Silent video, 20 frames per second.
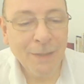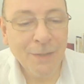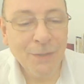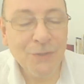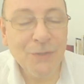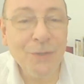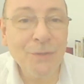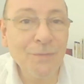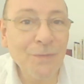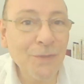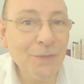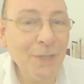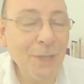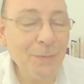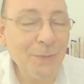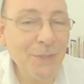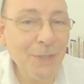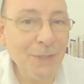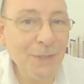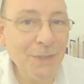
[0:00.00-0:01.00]
So for step
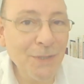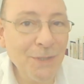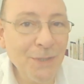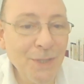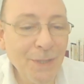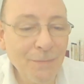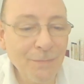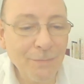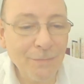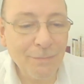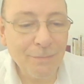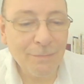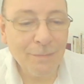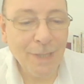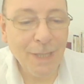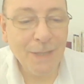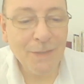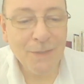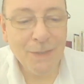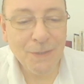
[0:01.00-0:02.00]
six and seven,
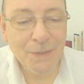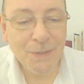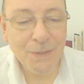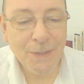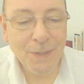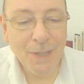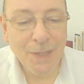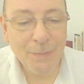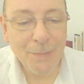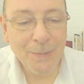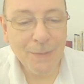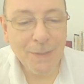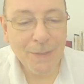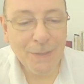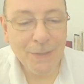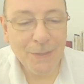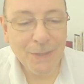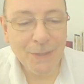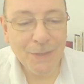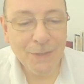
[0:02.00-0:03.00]
assets and
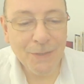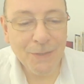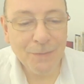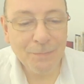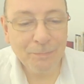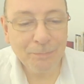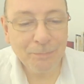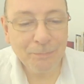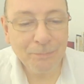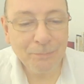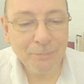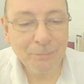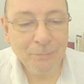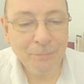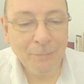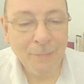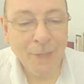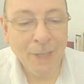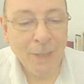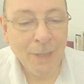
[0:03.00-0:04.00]
liabilities.
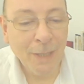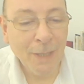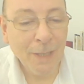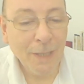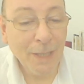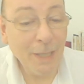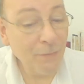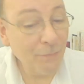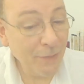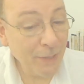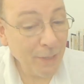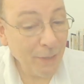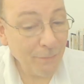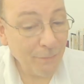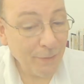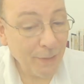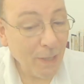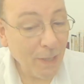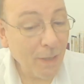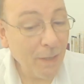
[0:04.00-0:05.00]
In
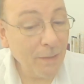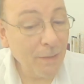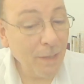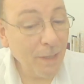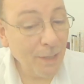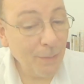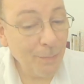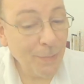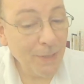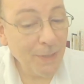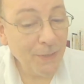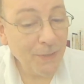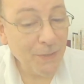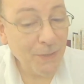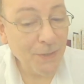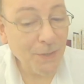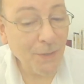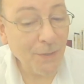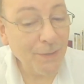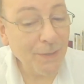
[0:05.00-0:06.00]
recovery, our
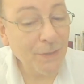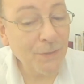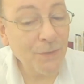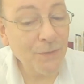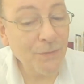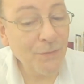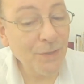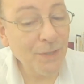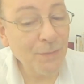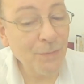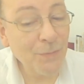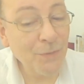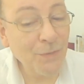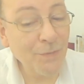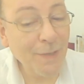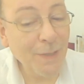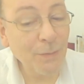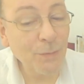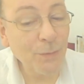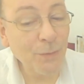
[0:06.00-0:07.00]
liabilities are extremes of
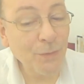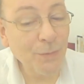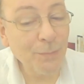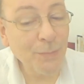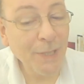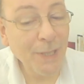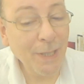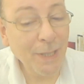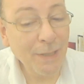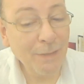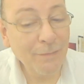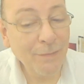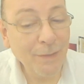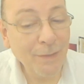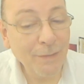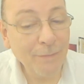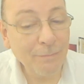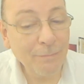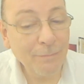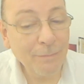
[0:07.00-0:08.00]
outlook and
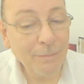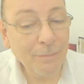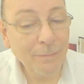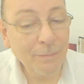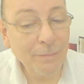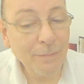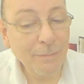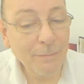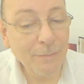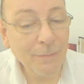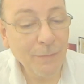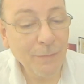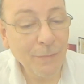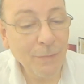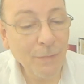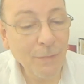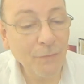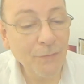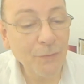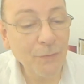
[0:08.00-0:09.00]
behaviour,
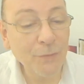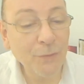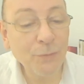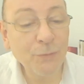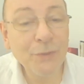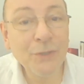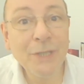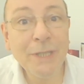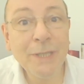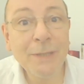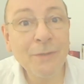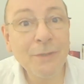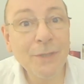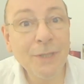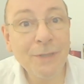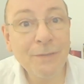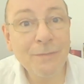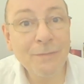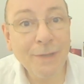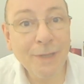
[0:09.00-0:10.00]
often called de
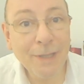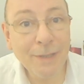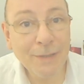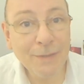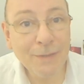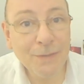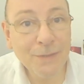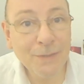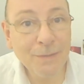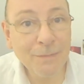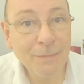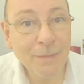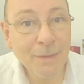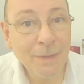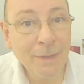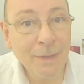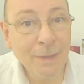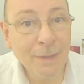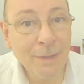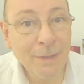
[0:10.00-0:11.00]
defects.
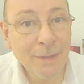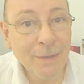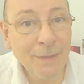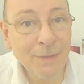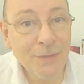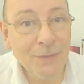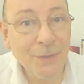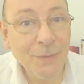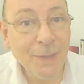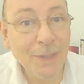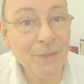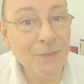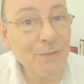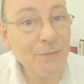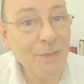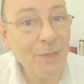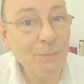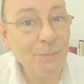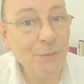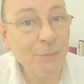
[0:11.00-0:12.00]
So
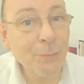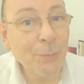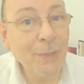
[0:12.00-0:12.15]
extremes of